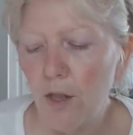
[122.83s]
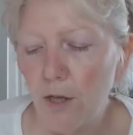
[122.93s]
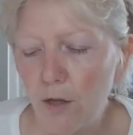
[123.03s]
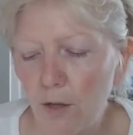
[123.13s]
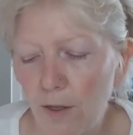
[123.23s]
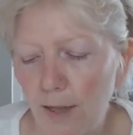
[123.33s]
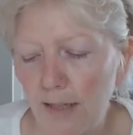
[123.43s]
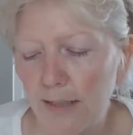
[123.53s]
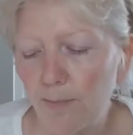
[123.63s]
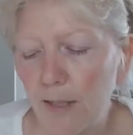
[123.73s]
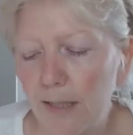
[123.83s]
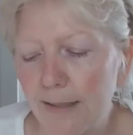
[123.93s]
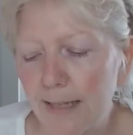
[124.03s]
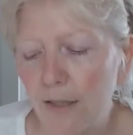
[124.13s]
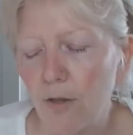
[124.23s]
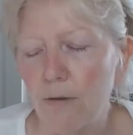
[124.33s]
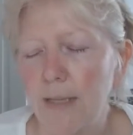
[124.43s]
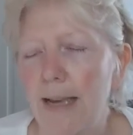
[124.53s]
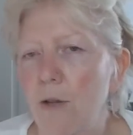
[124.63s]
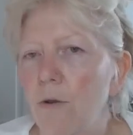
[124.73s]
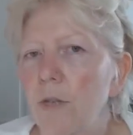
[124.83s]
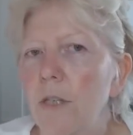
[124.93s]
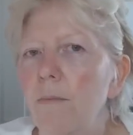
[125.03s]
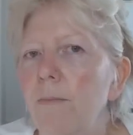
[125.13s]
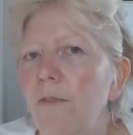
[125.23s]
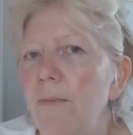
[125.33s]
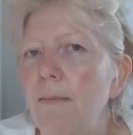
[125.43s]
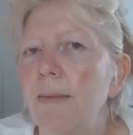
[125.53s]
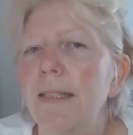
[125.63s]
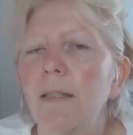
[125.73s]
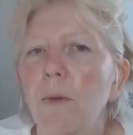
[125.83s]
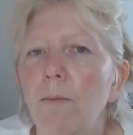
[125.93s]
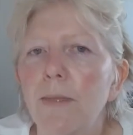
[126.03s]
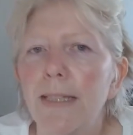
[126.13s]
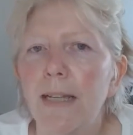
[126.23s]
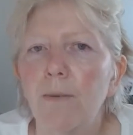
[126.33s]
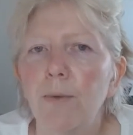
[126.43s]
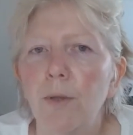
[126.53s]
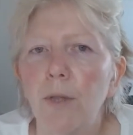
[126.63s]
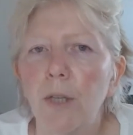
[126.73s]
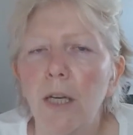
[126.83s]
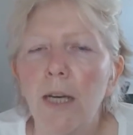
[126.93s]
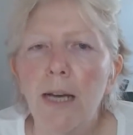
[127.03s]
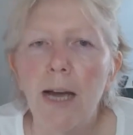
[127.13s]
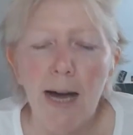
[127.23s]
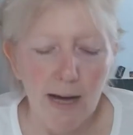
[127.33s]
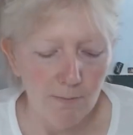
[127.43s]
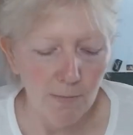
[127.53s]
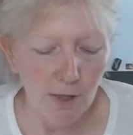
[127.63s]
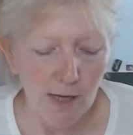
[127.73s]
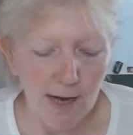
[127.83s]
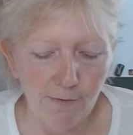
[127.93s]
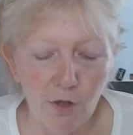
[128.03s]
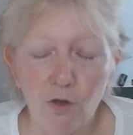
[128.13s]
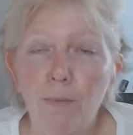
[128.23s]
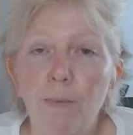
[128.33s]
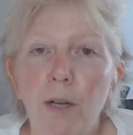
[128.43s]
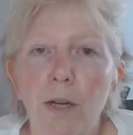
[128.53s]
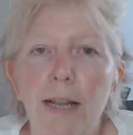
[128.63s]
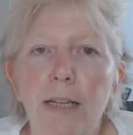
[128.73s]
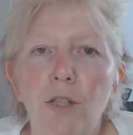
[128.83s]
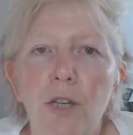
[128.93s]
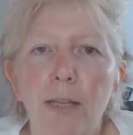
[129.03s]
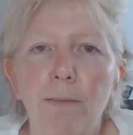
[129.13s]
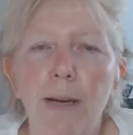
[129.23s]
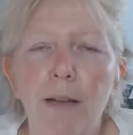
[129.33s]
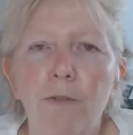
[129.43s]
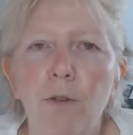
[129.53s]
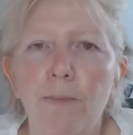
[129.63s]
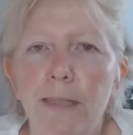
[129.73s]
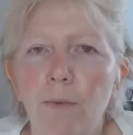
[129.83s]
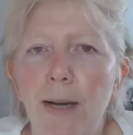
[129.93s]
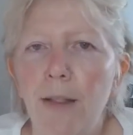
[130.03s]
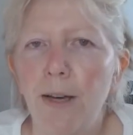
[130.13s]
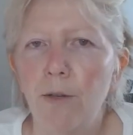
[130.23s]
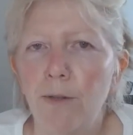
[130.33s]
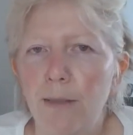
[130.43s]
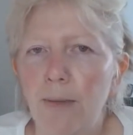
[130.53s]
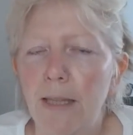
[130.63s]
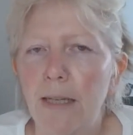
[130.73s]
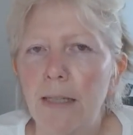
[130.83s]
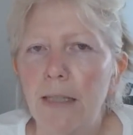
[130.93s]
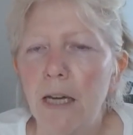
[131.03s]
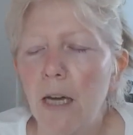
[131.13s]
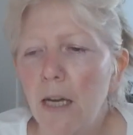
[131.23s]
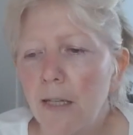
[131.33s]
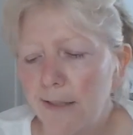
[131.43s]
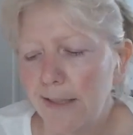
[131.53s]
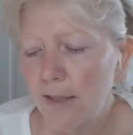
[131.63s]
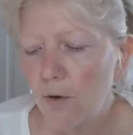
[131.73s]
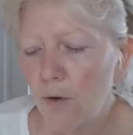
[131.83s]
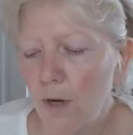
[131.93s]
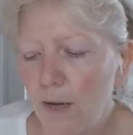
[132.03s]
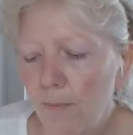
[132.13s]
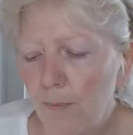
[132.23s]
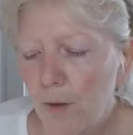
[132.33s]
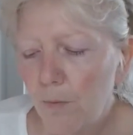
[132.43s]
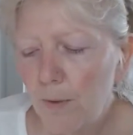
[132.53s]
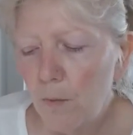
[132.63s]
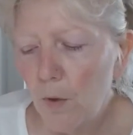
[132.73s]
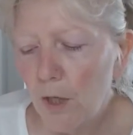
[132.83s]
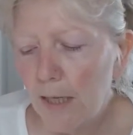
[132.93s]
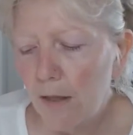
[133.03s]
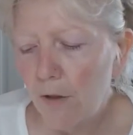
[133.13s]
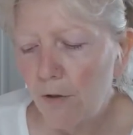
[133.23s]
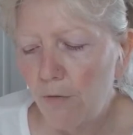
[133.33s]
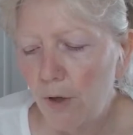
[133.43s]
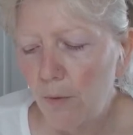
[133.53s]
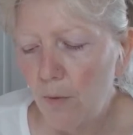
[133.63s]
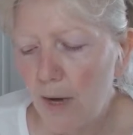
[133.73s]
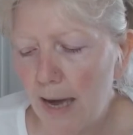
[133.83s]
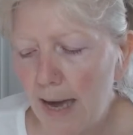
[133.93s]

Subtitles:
other thing is, because I don't get an order number from Amazon when we sell a book, I'm going to have to drop the online training platform as well. That goes with it. So we've been working through